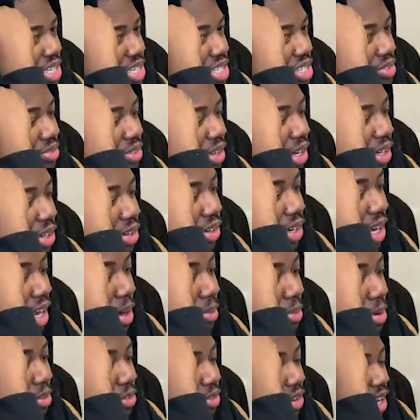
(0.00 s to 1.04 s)
in the sense of like,
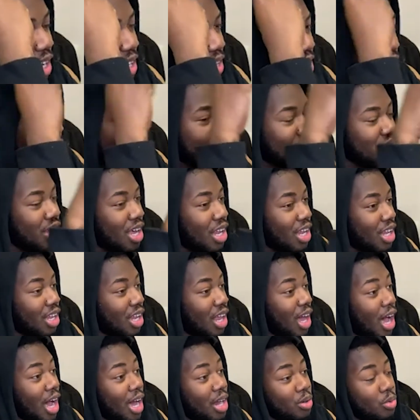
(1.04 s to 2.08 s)
okay, I'm gonna invite a
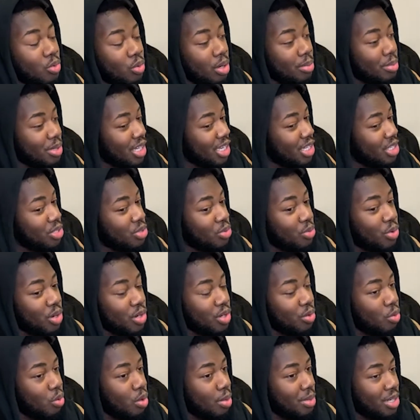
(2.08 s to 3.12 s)
lot of women, like
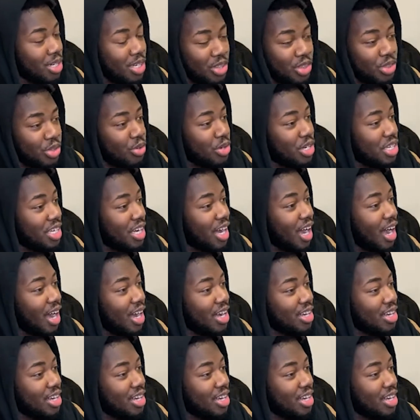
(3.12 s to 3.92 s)
200 women and 30